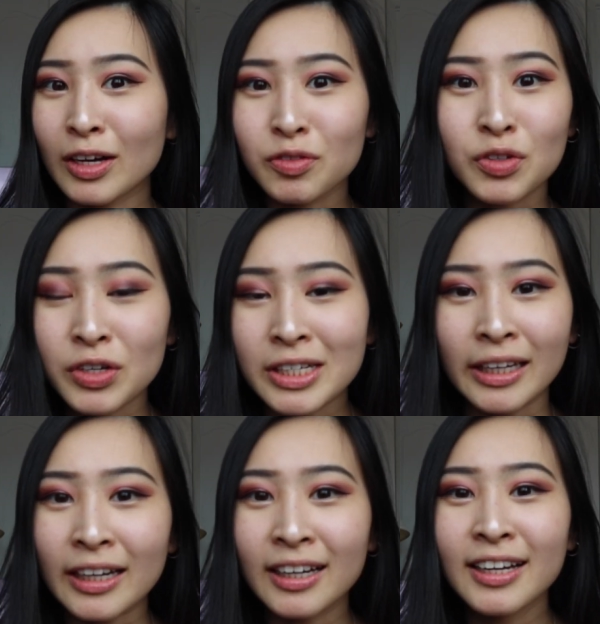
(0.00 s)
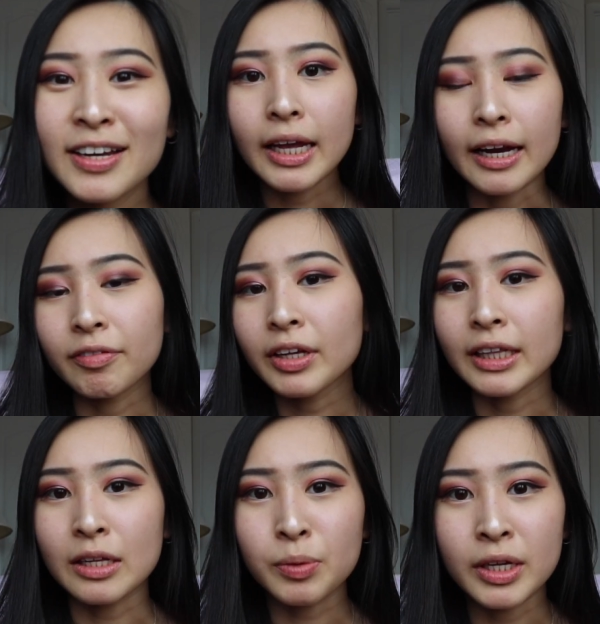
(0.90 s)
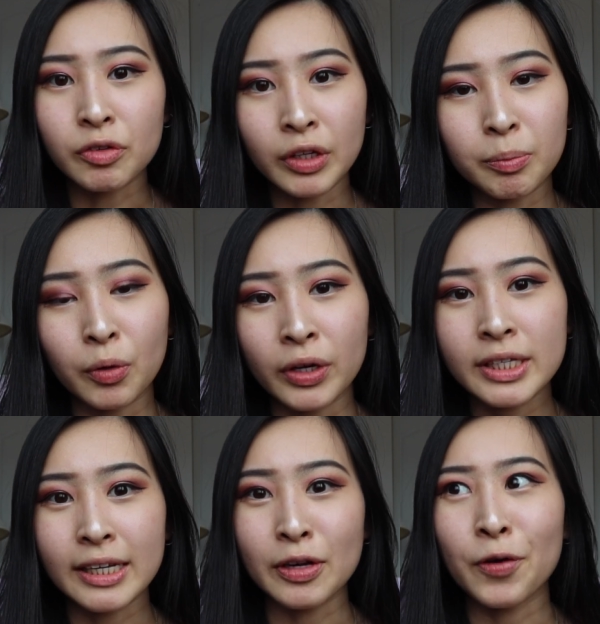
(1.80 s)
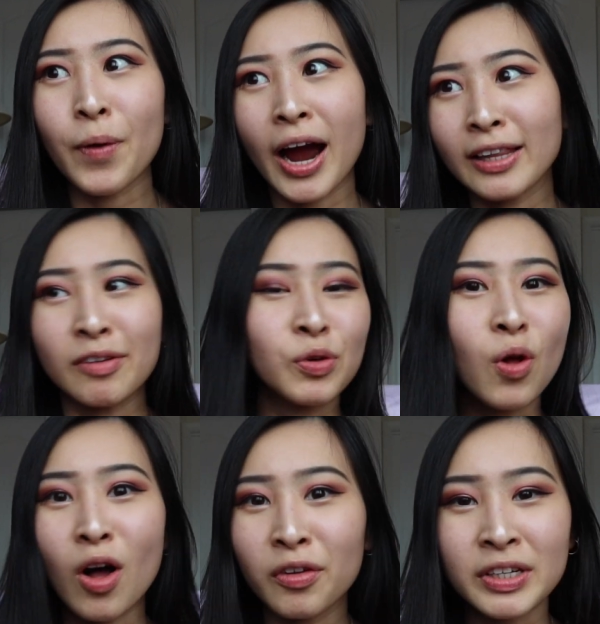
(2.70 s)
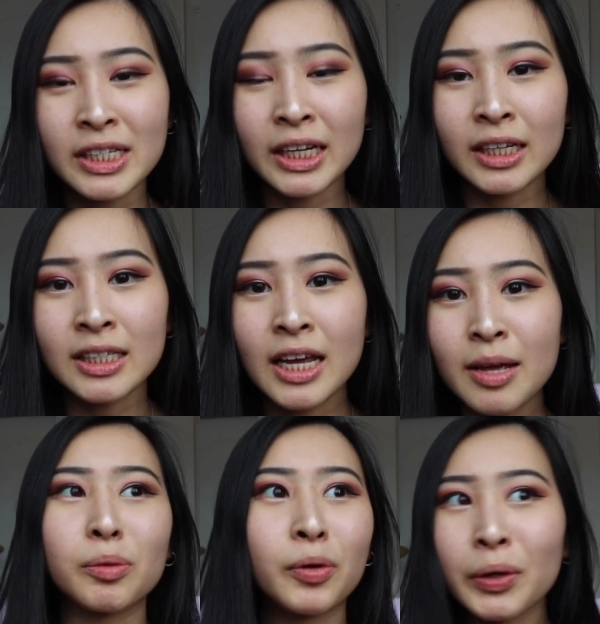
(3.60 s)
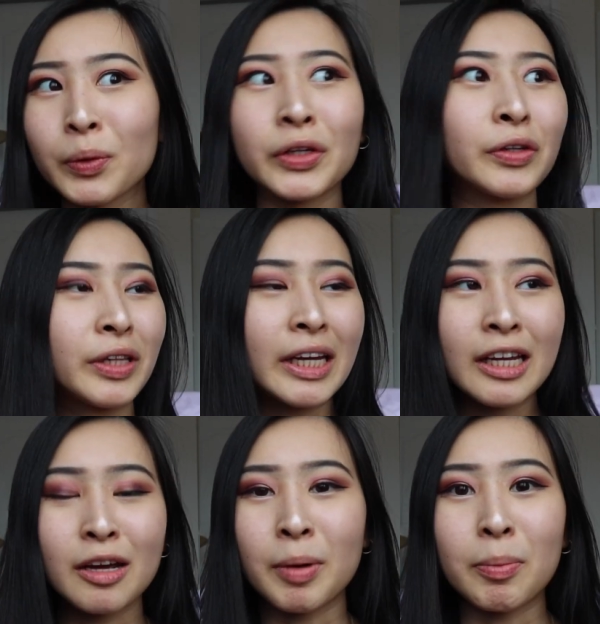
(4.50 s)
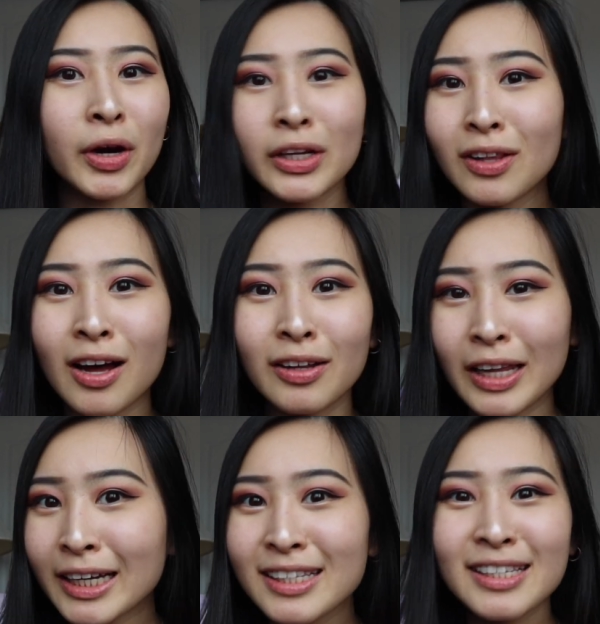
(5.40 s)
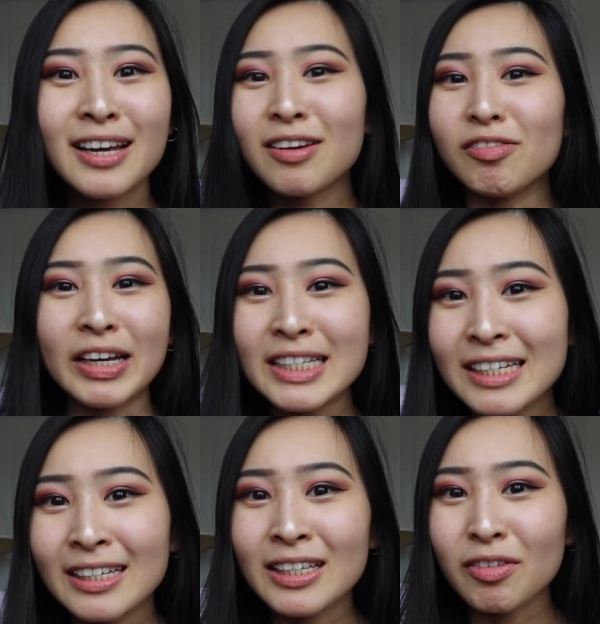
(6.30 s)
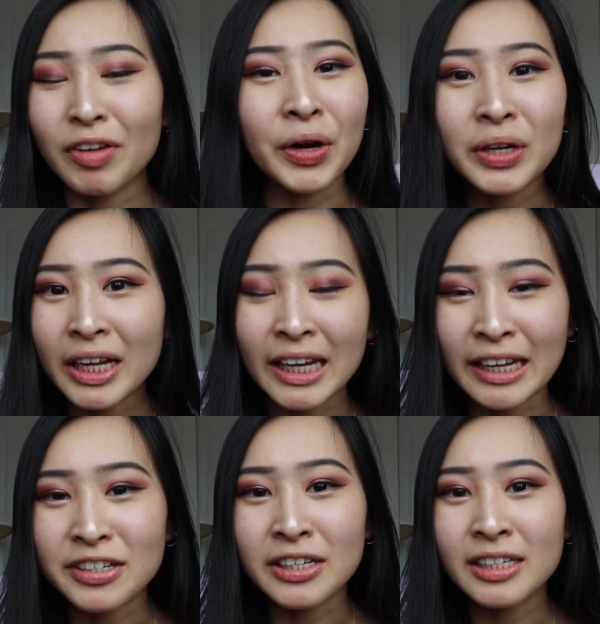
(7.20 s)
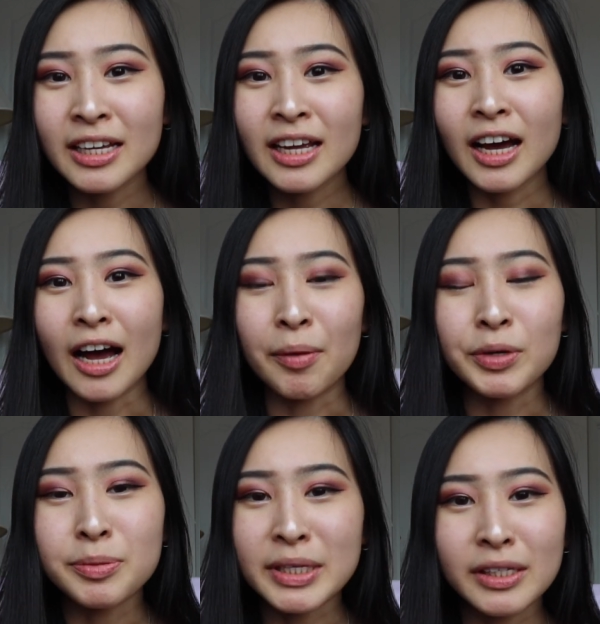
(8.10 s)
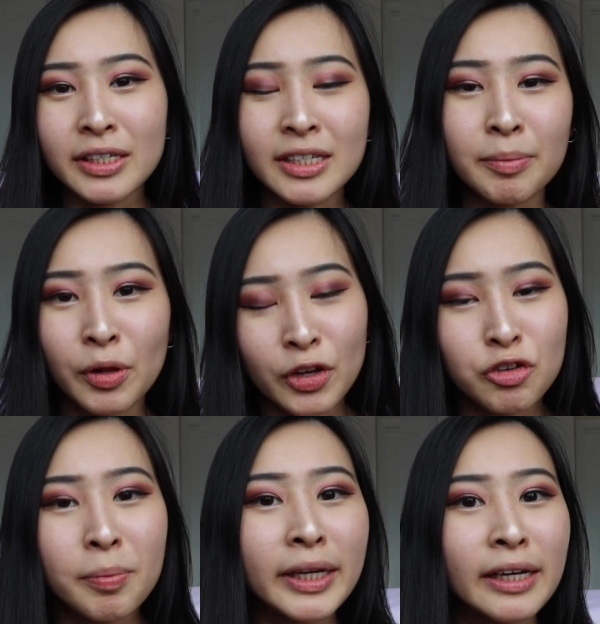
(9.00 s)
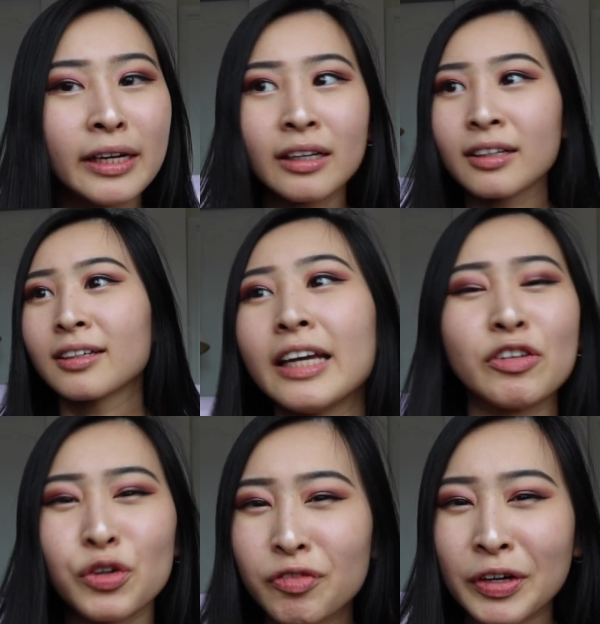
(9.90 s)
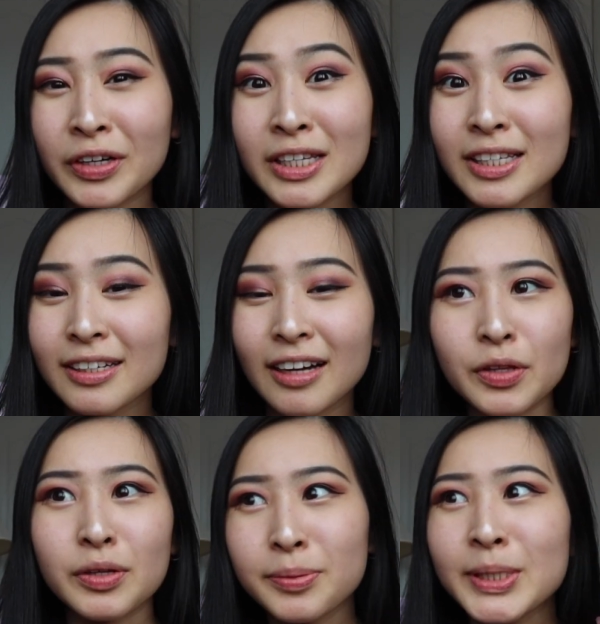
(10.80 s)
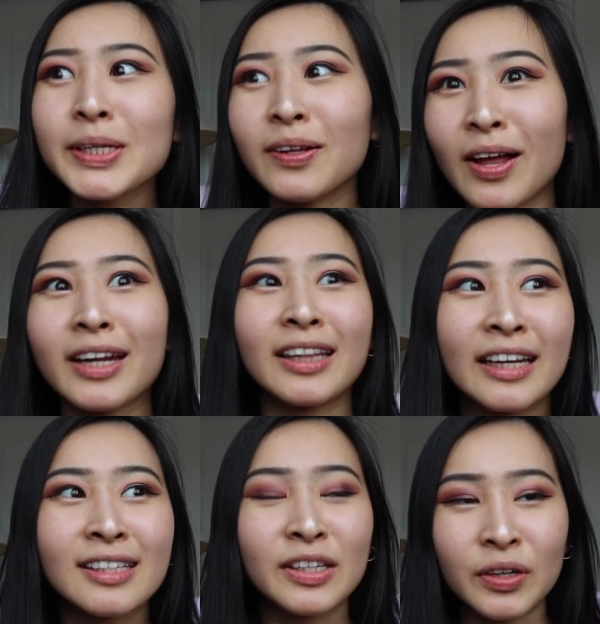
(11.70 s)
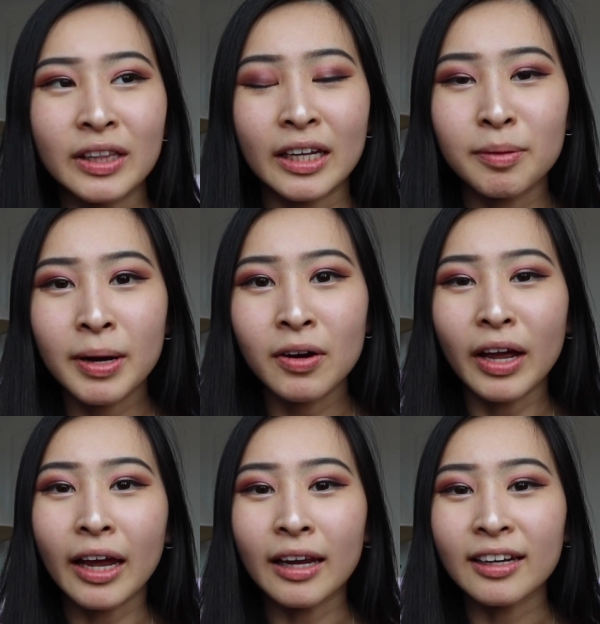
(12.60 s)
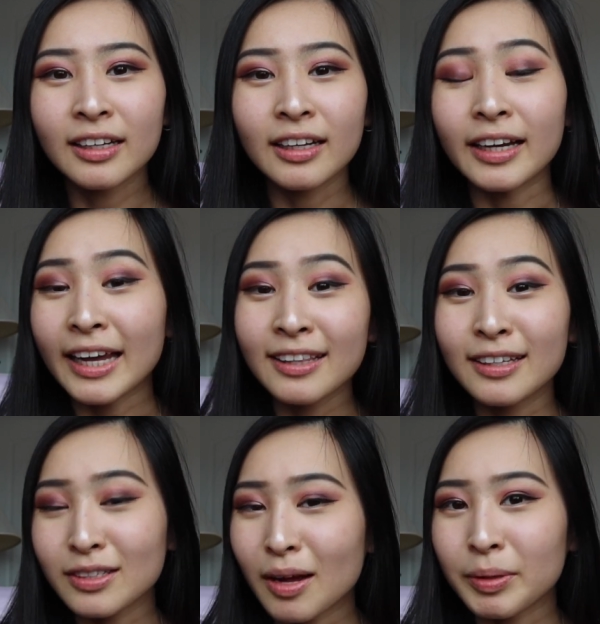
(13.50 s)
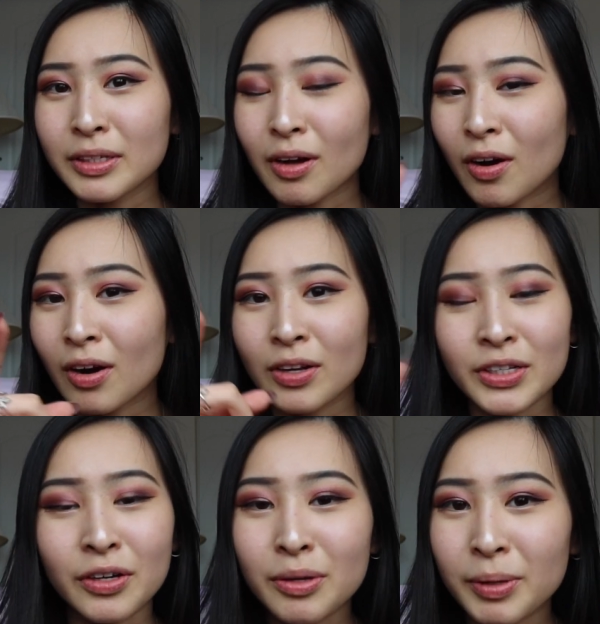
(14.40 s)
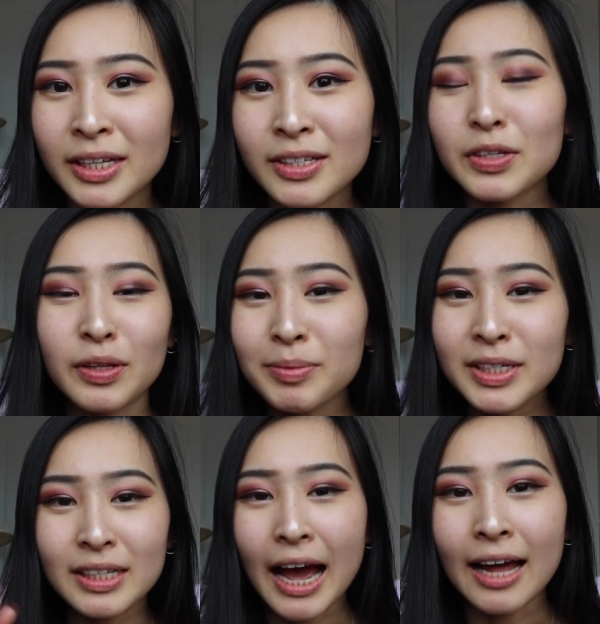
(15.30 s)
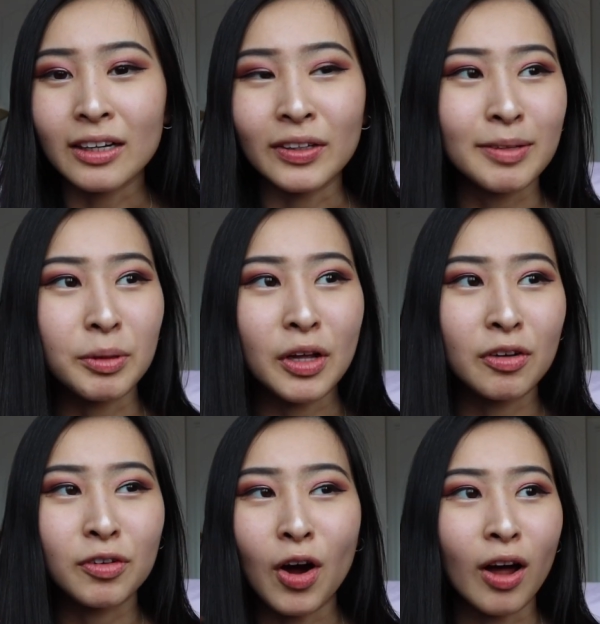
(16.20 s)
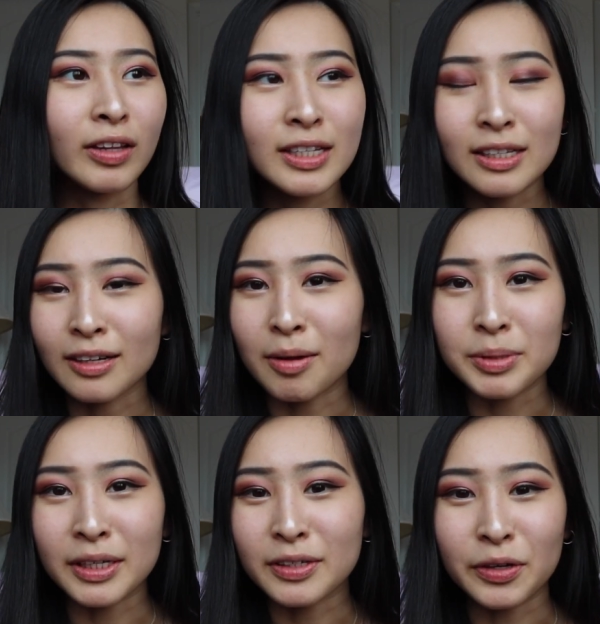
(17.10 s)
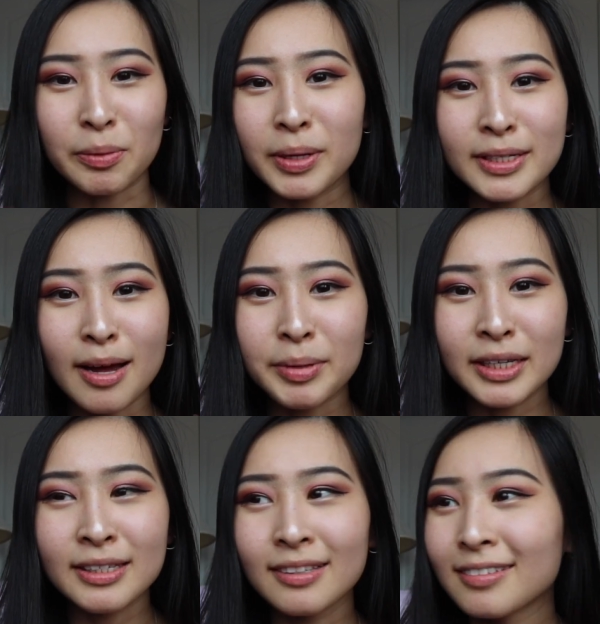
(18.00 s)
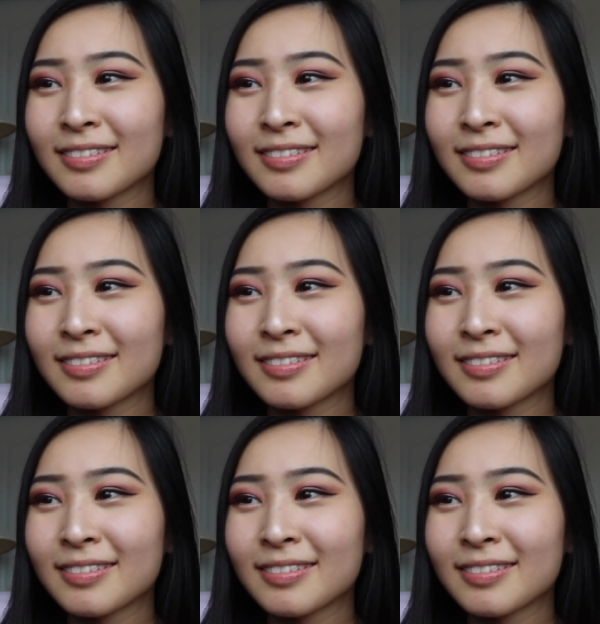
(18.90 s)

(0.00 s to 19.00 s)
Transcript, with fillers: exfiltrate data. And I feel like that's why it's really important to know high level all these things to the point where you're thinking about parking lot lights, fences, Faraday cages, um, which basically stop electromagnetic interference. So there's basically a lot of things that you can think about and Again, these topics are on Security Plus. So let me just add a link below for all this CompTIA Security Plus topics.